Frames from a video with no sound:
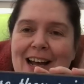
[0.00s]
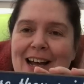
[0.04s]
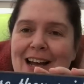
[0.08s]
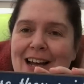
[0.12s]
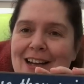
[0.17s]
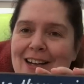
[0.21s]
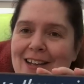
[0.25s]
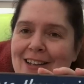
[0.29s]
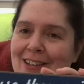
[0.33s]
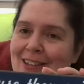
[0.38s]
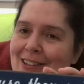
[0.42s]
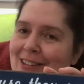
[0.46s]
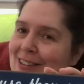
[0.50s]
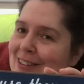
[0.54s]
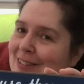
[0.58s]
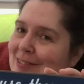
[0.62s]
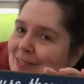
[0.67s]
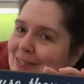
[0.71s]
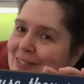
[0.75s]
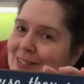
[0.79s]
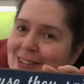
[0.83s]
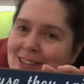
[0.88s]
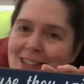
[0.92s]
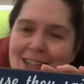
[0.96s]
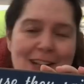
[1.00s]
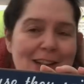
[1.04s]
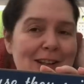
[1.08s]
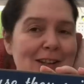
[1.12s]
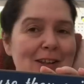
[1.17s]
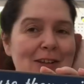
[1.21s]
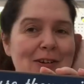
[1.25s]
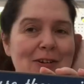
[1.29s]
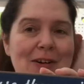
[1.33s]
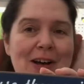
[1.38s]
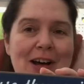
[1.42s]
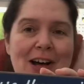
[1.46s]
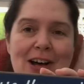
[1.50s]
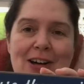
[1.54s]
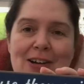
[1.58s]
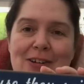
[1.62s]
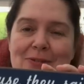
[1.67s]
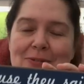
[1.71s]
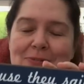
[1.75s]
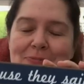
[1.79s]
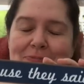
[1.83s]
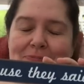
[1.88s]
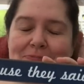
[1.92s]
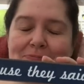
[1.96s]
I tell you
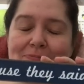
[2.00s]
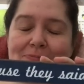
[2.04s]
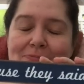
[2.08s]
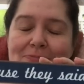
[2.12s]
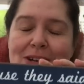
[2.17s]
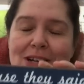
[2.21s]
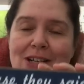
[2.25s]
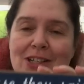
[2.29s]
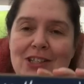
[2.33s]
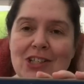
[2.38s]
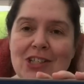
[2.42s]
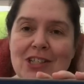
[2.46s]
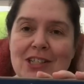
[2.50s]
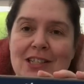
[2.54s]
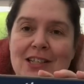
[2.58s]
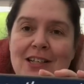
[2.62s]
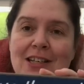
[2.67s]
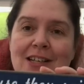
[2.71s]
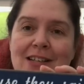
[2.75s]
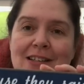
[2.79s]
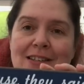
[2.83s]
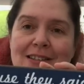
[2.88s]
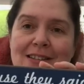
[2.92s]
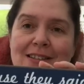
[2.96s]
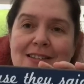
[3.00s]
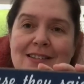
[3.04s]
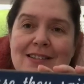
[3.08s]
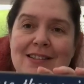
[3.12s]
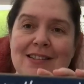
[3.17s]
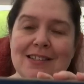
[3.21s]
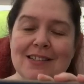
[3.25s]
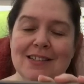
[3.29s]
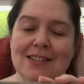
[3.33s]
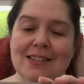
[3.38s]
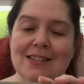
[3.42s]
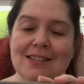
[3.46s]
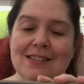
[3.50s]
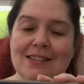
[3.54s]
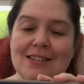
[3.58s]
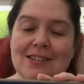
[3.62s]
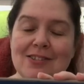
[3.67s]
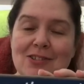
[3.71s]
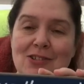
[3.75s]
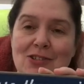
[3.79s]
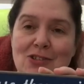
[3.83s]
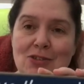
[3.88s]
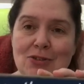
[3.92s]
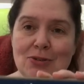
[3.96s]
how much this
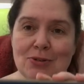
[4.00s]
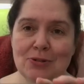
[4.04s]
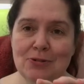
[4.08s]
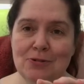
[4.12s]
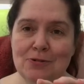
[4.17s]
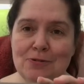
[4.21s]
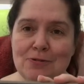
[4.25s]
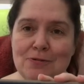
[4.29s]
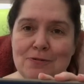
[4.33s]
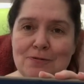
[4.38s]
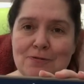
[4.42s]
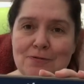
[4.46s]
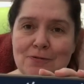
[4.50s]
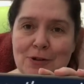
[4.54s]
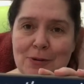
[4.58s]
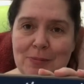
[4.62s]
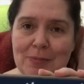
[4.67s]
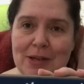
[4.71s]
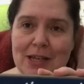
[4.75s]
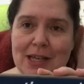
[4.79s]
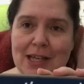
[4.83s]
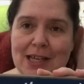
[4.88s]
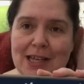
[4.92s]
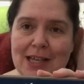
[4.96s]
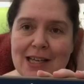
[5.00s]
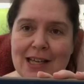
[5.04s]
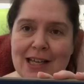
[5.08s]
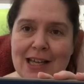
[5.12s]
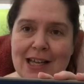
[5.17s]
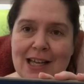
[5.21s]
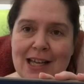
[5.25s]
is true for me.